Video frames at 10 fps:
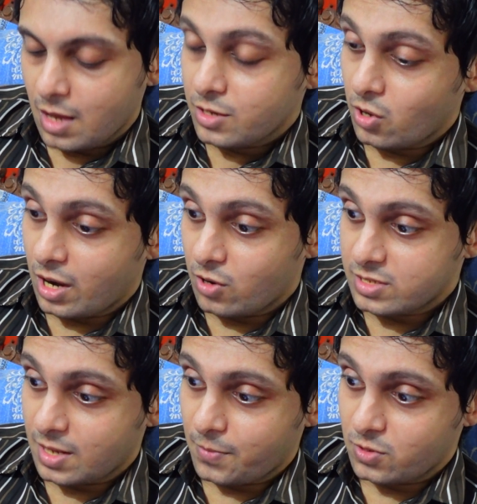You are not
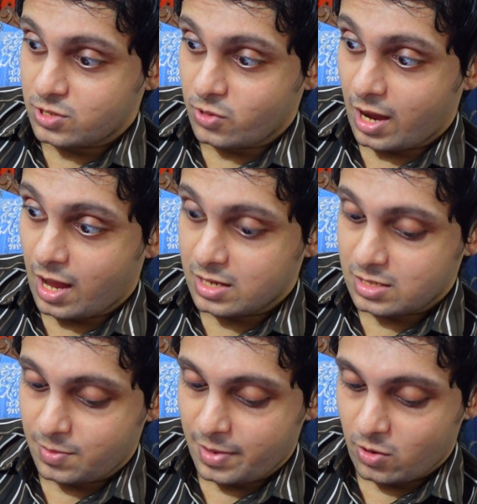supposed to
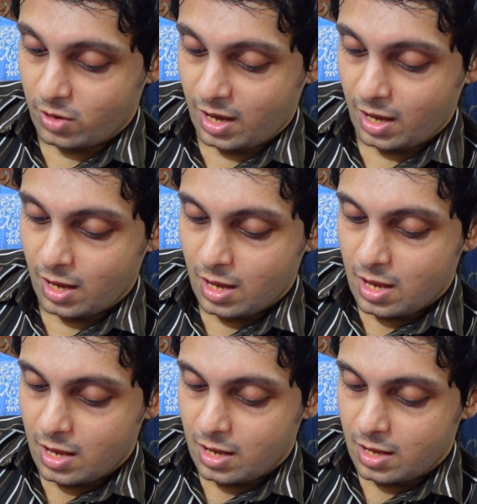ask me, okay?
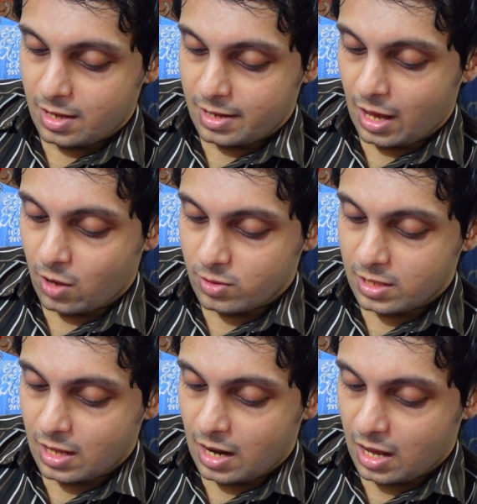Now,
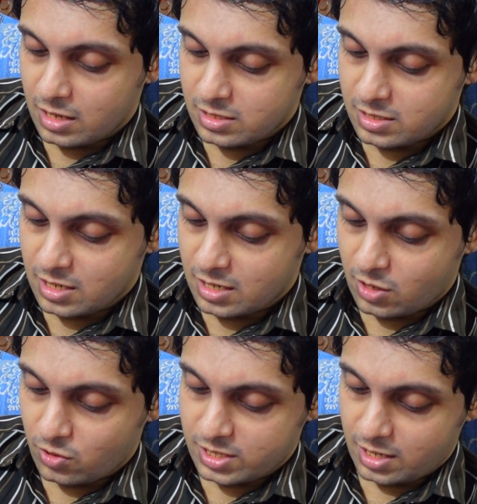the last third
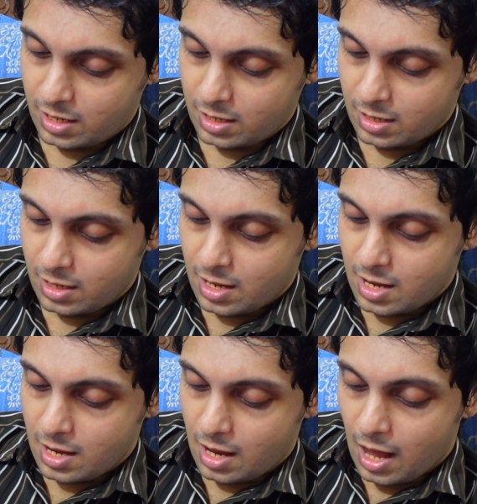question.
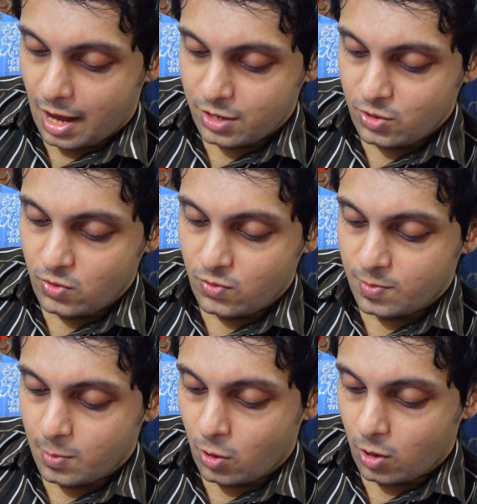Are you
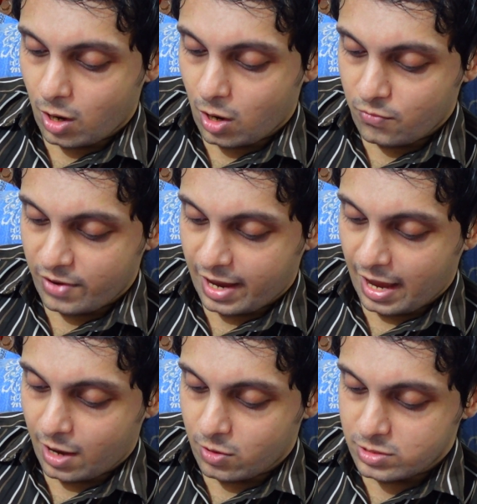more of a
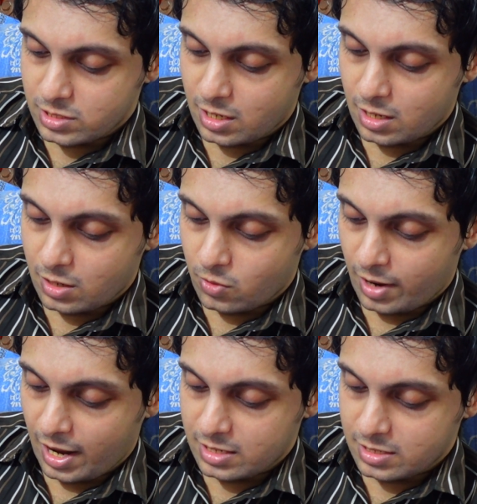chaos
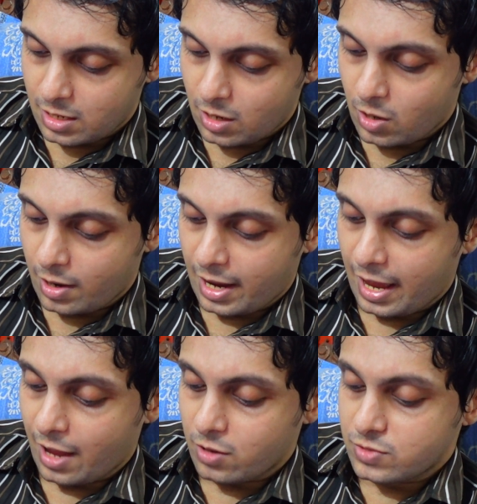curator or a
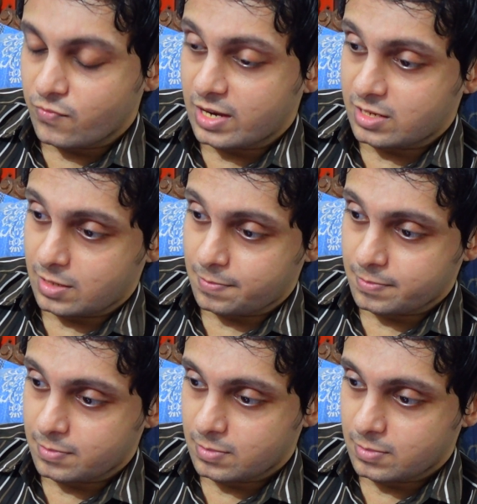chaos victim?